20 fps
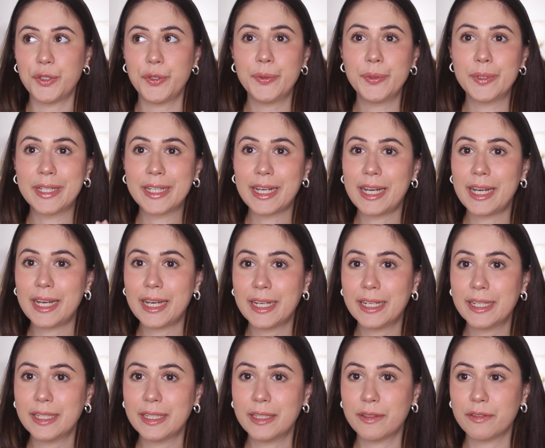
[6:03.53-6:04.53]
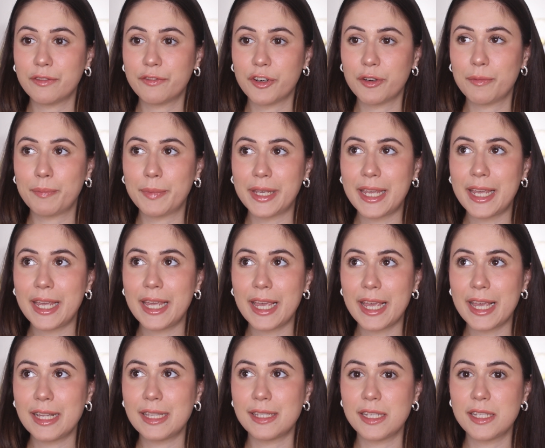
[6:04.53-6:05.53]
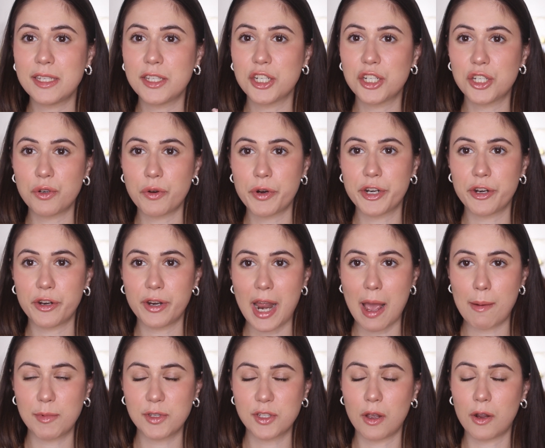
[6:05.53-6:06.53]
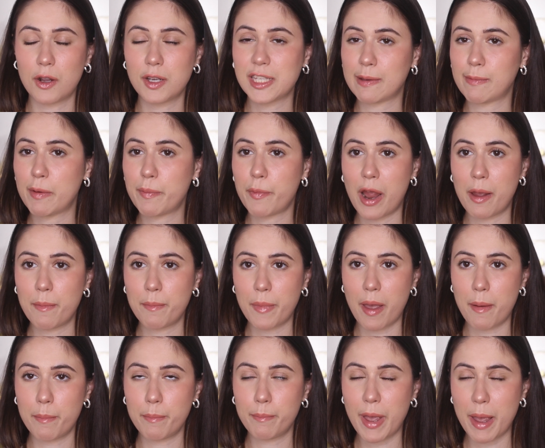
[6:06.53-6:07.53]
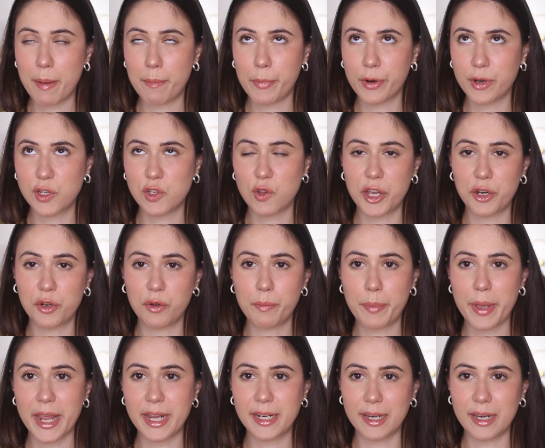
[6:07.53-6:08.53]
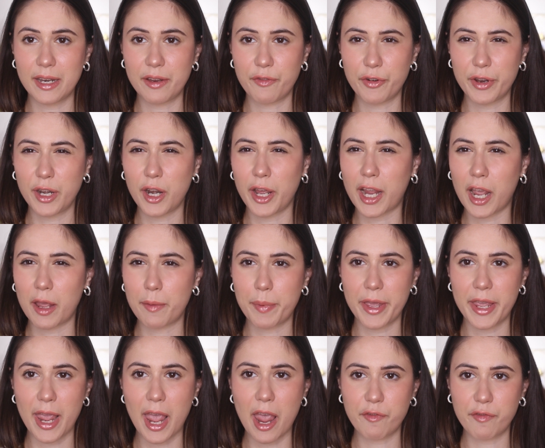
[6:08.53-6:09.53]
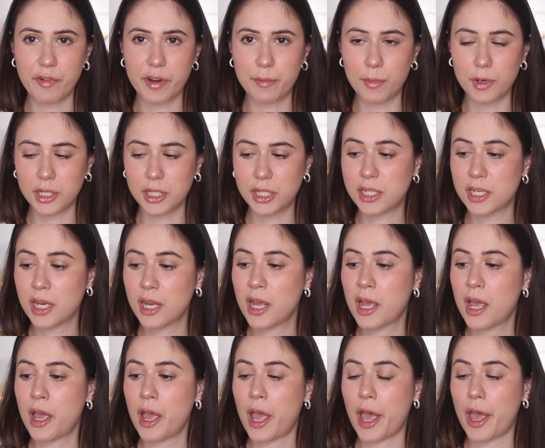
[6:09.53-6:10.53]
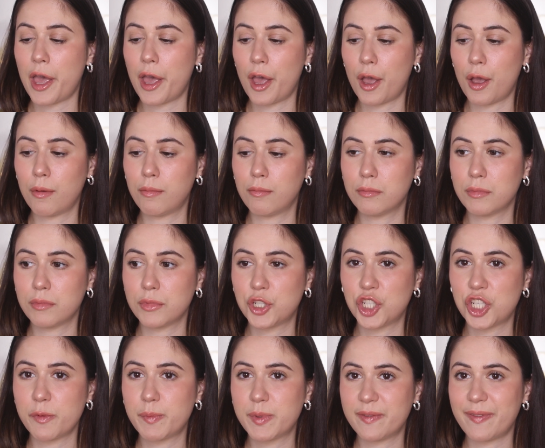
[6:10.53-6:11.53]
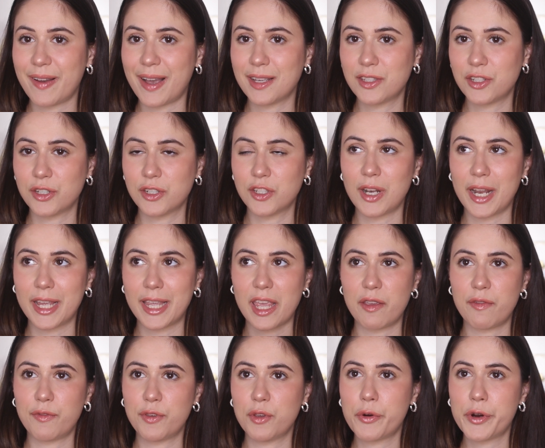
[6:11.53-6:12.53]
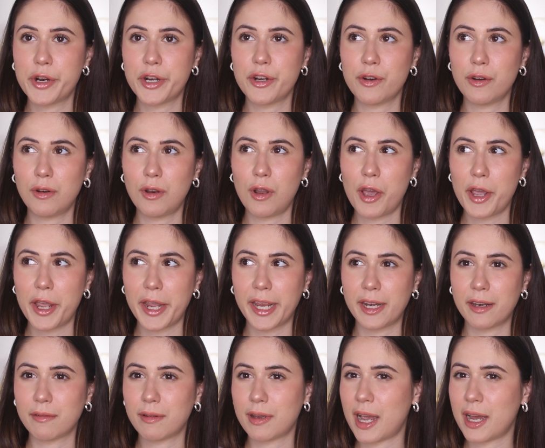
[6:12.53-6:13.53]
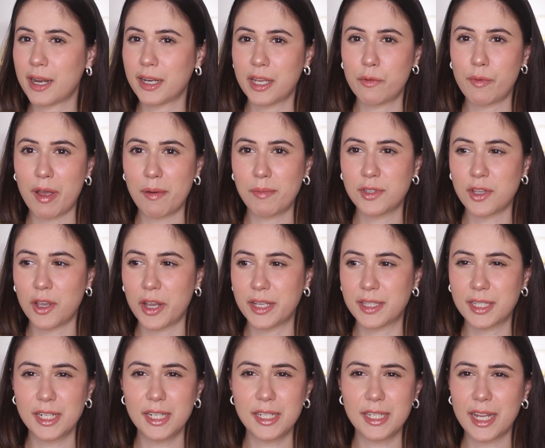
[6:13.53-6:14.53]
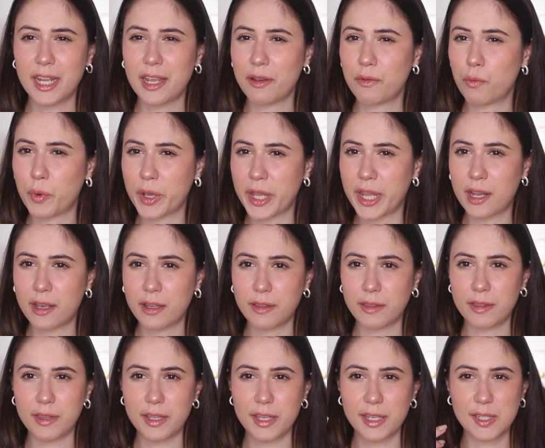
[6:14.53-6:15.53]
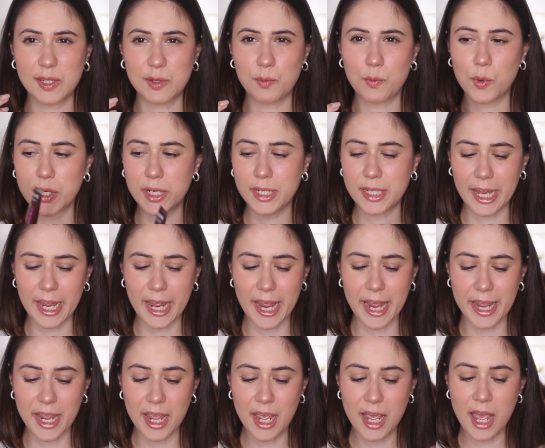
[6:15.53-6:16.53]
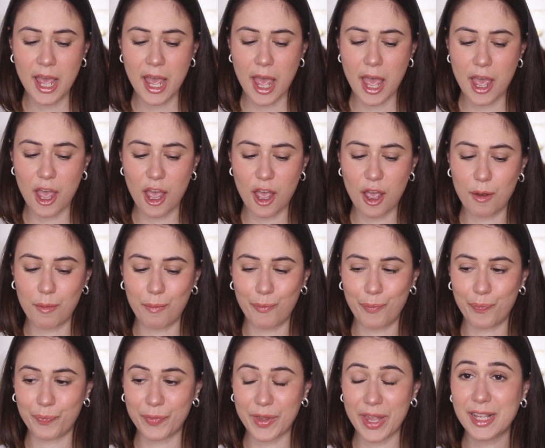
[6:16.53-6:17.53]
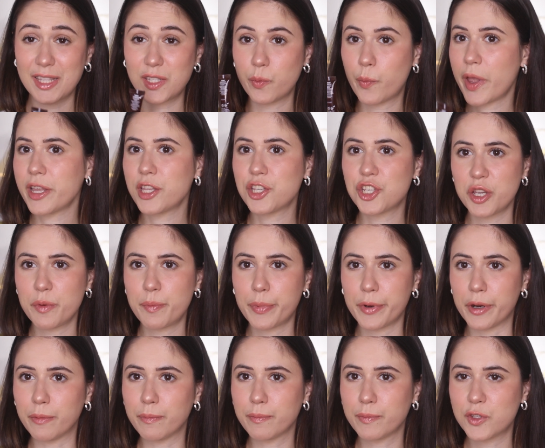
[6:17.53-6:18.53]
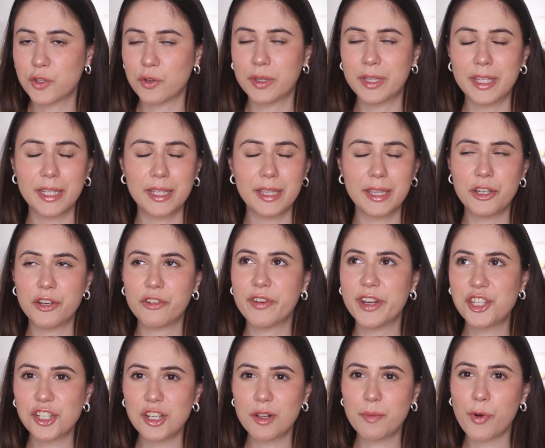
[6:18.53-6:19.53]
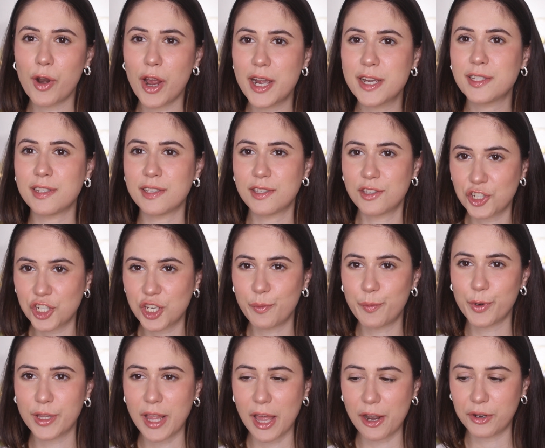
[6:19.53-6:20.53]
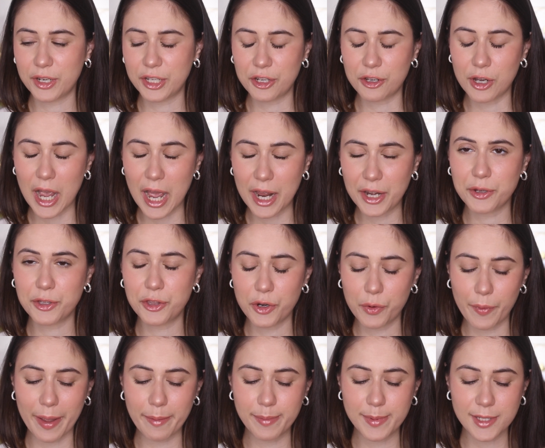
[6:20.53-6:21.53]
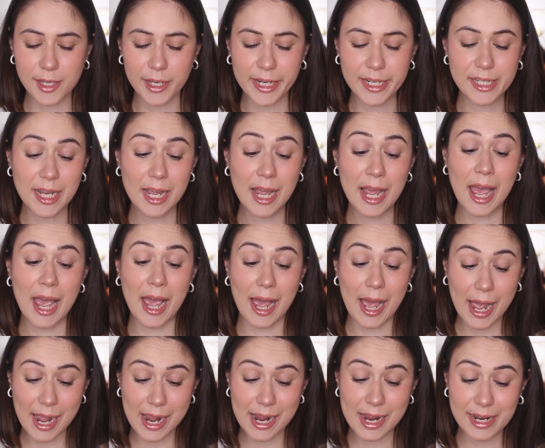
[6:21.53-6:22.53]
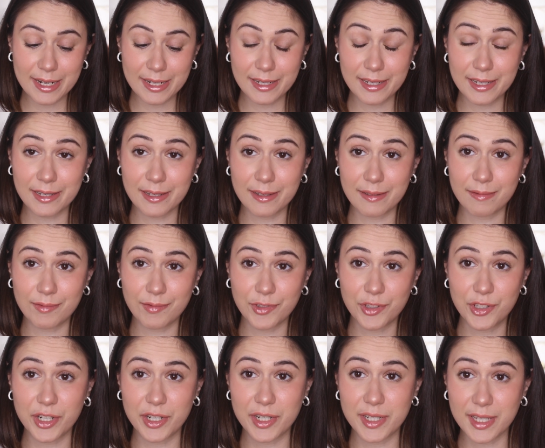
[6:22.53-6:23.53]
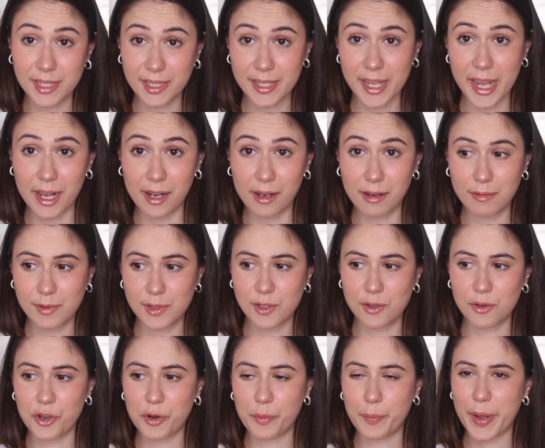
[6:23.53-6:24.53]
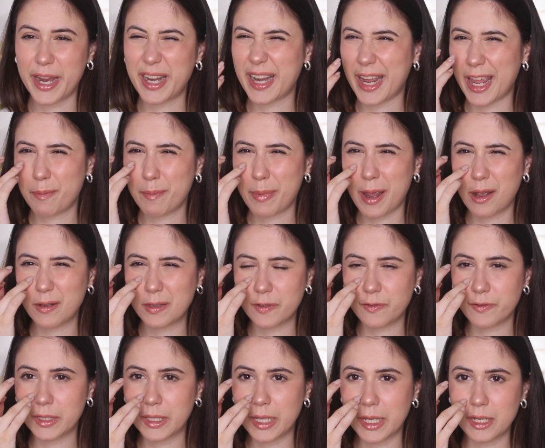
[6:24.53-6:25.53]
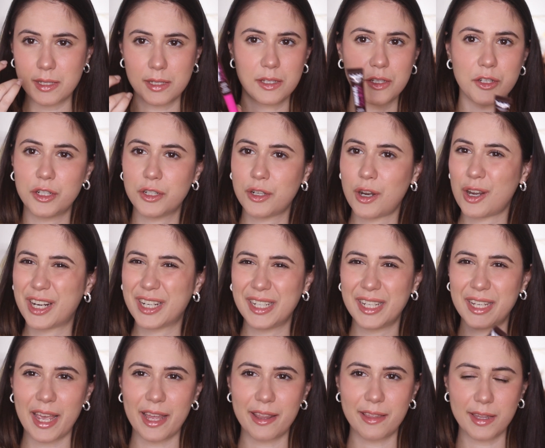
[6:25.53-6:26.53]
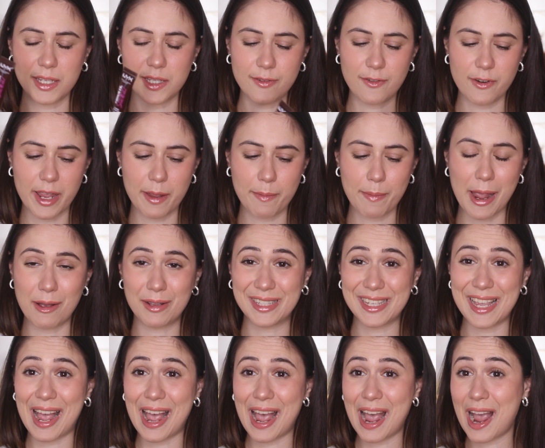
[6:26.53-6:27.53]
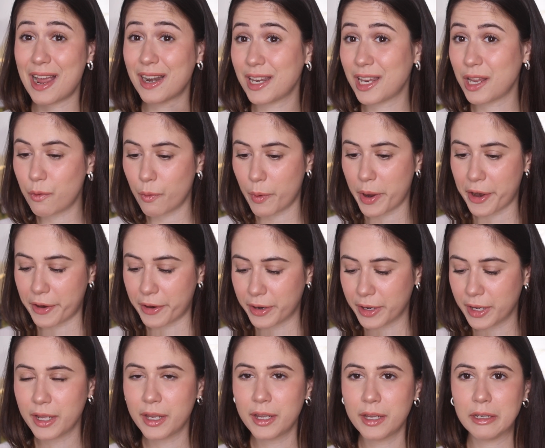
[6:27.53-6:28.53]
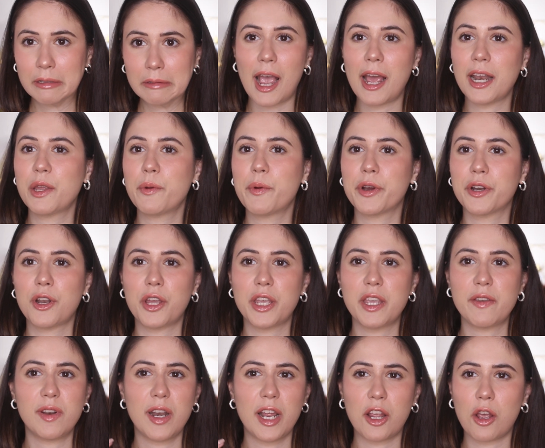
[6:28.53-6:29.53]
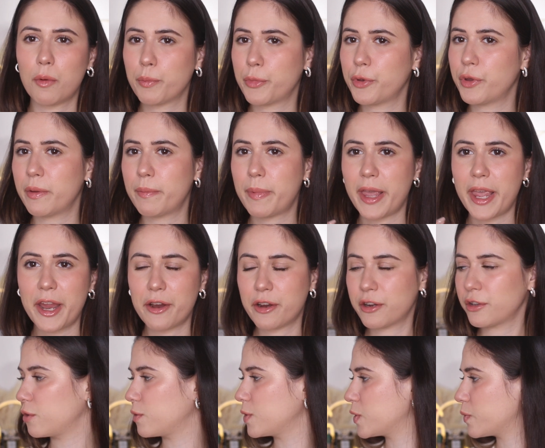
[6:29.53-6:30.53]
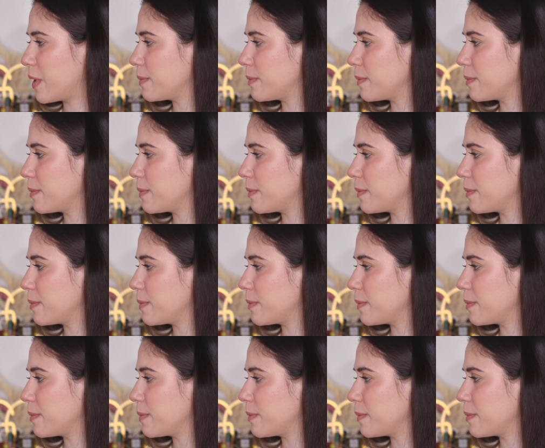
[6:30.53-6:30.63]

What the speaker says: you can, for me, it's easier to order on Amazon because I'm a Prime member, so I don't pay delivery, like I pay every month. Ships faster, so like if you order online, any website, it's gonna take a week, this one day. It's way cheaper. So the original price is cheaper than any other website, and there's a sale. So you're paying £8 for this. You're not gonna get this for £8 anywhere. Anywhere, not even like on Beauty Bay or those